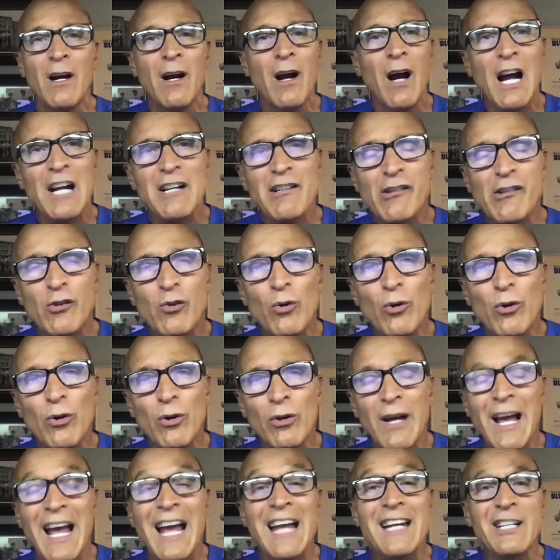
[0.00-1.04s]
high
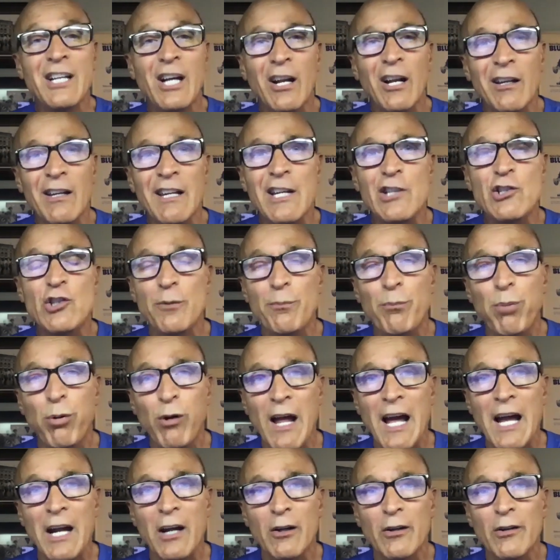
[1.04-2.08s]
school, and collegiate
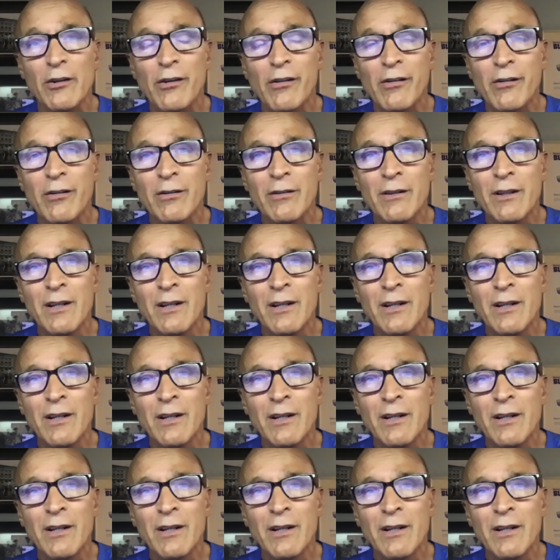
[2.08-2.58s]
players